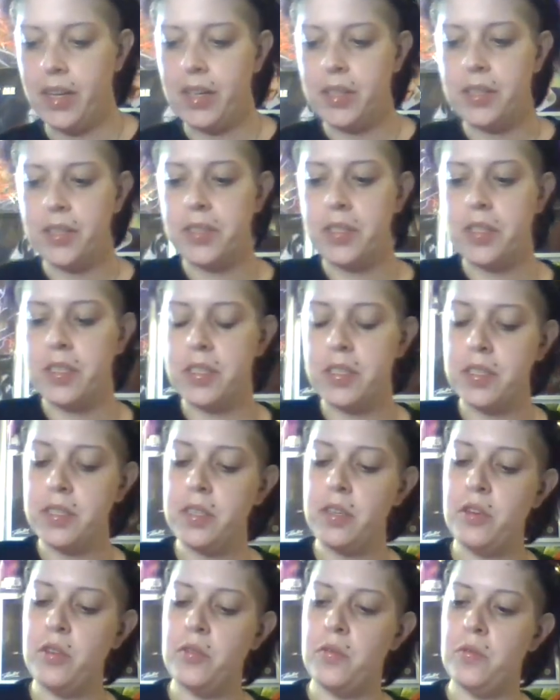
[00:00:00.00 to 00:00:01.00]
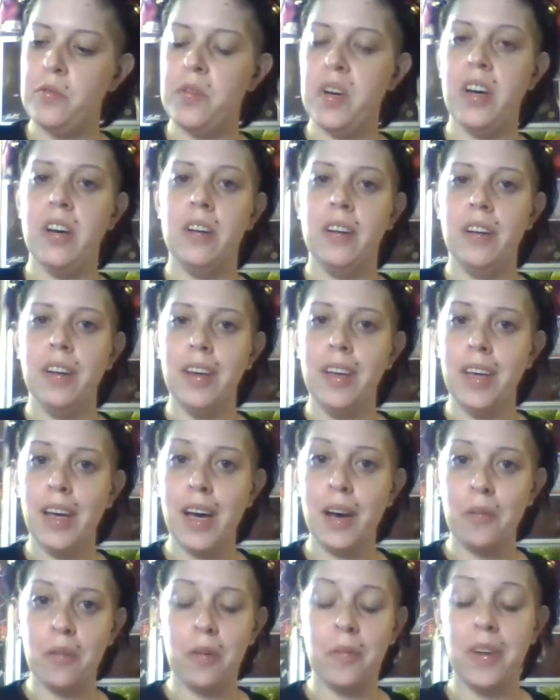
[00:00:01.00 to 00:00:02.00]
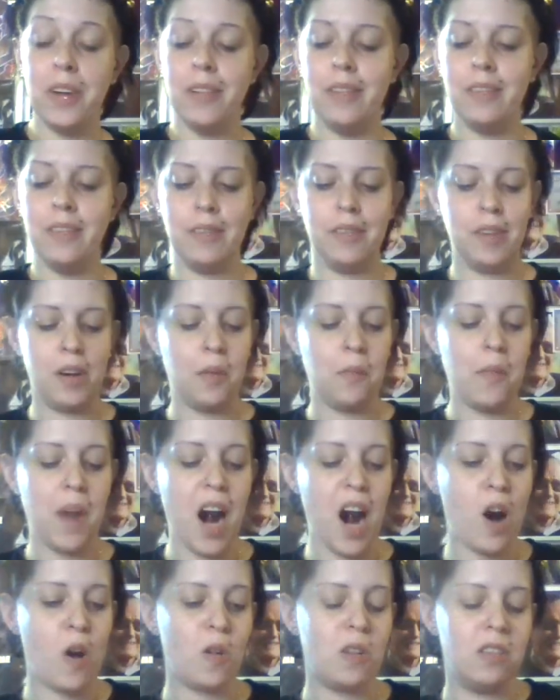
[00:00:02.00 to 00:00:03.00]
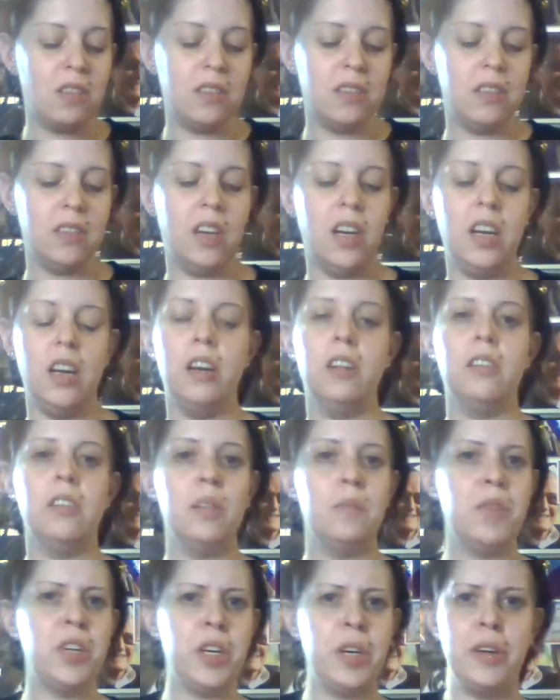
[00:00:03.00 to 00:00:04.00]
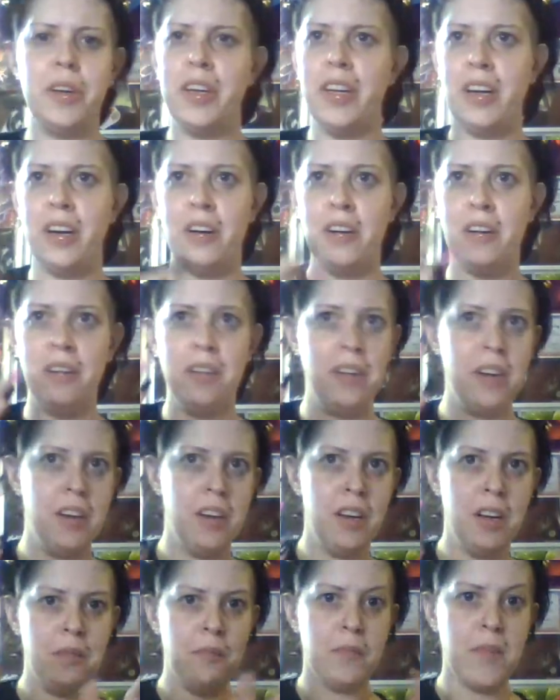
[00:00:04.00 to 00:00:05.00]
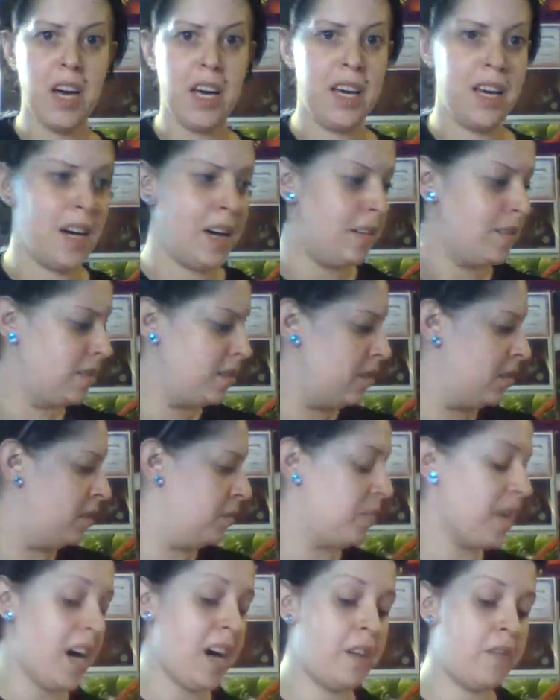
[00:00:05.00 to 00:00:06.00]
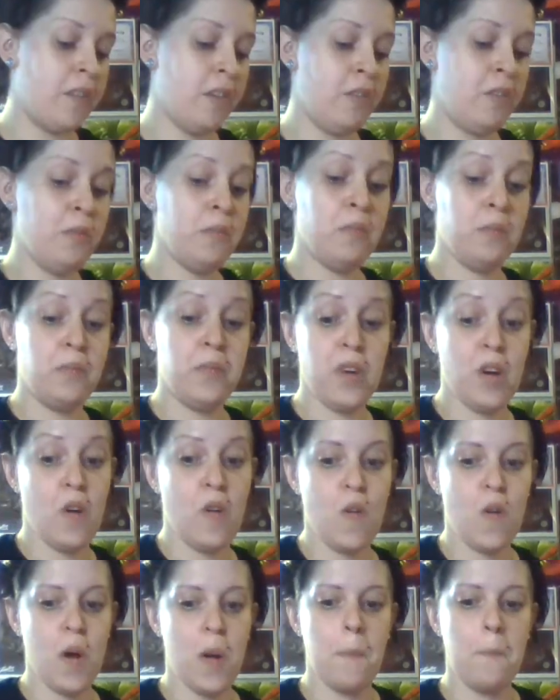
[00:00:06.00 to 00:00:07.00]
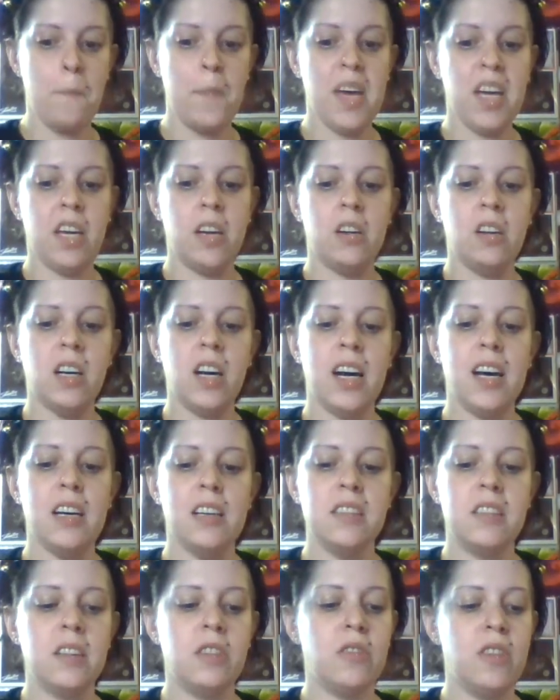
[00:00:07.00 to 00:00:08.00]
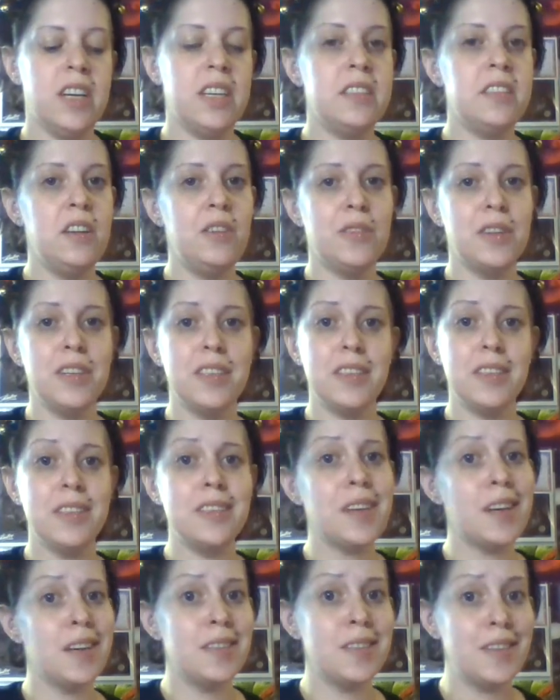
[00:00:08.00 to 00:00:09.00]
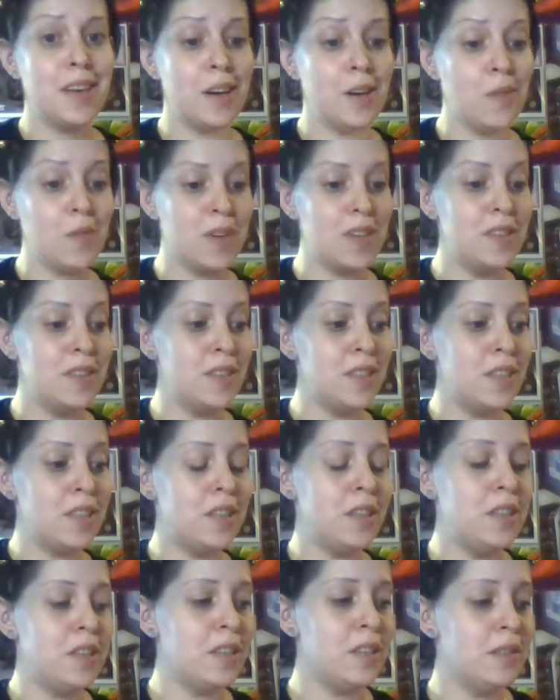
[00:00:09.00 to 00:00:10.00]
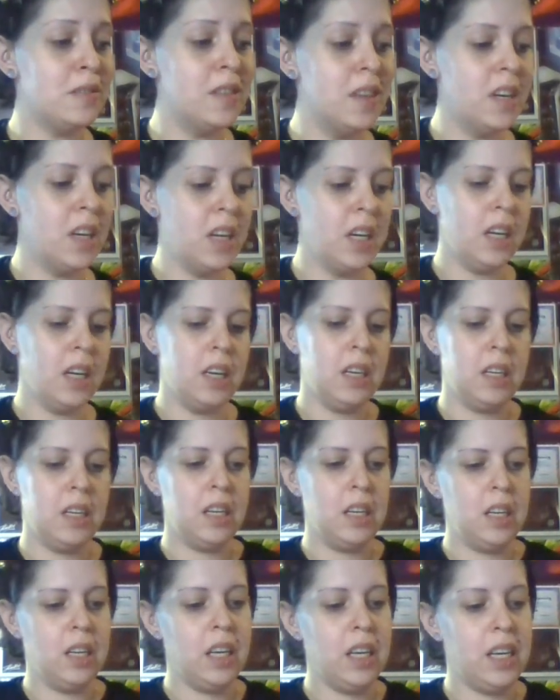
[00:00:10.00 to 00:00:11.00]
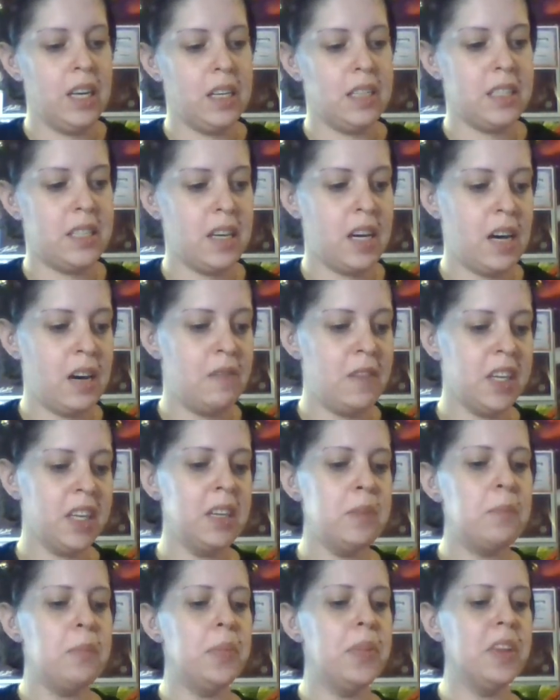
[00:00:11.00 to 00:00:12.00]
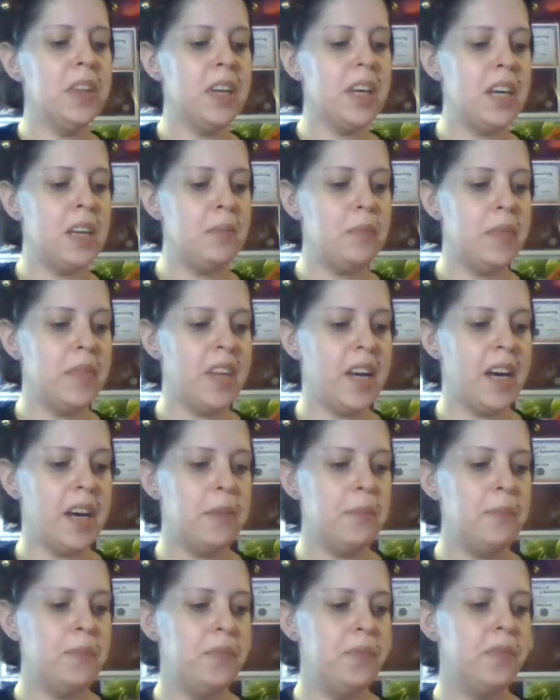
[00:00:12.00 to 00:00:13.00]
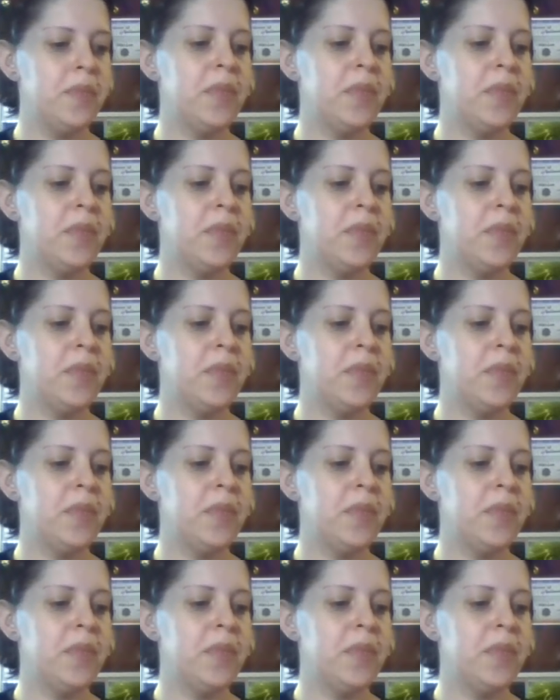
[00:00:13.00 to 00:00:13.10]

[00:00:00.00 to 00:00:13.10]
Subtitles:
So, Catwoman. Meow. I know, I'm sure you can hear my cats in the back room making all kinds of crazy noises, as they are ones to do. Can't say I really blame them.